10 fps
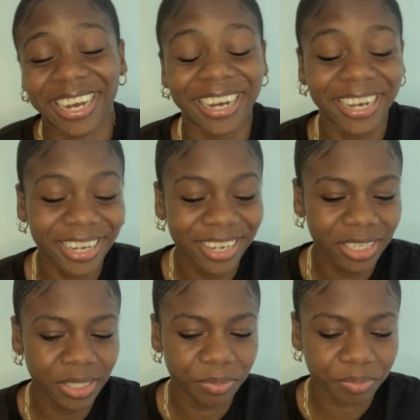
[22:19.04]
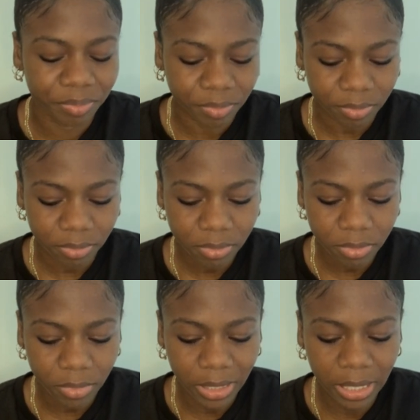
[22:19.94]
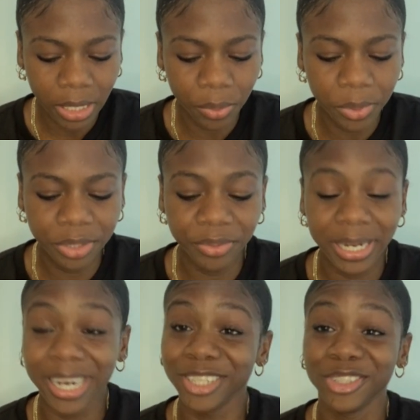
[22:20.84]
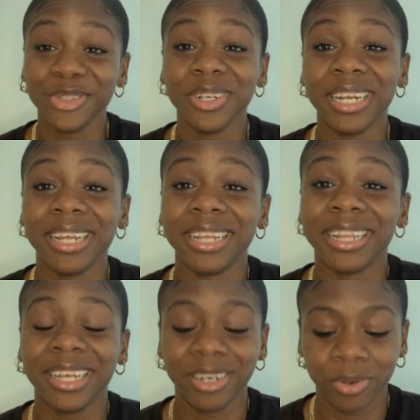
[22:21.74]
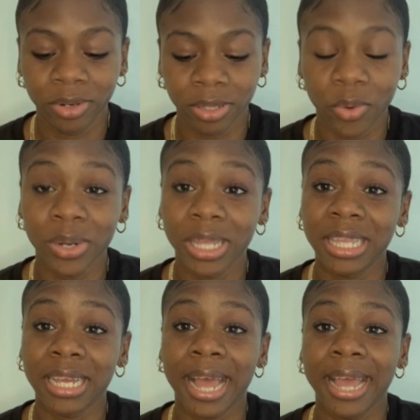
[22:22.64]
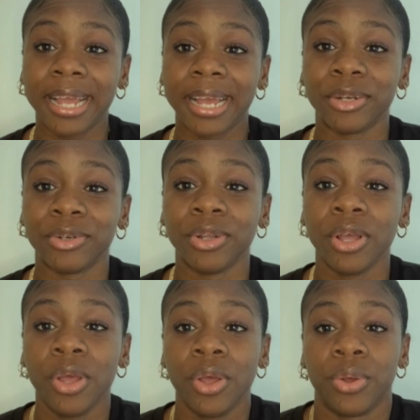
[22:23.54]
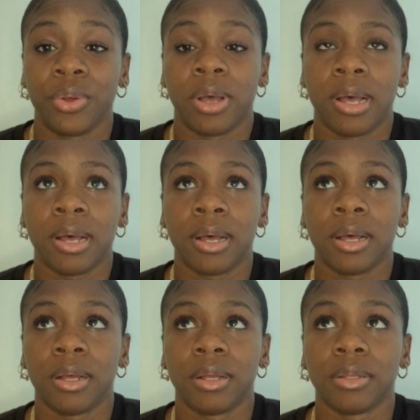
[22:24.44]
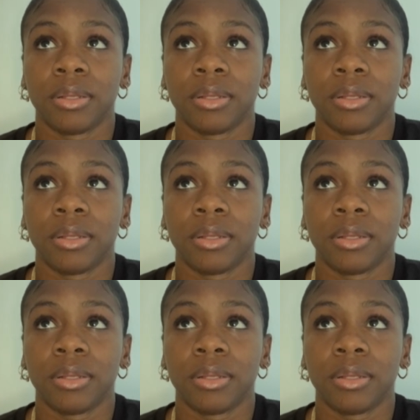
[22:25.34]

uh, it was really and truly Leighton, the only thing I can uh,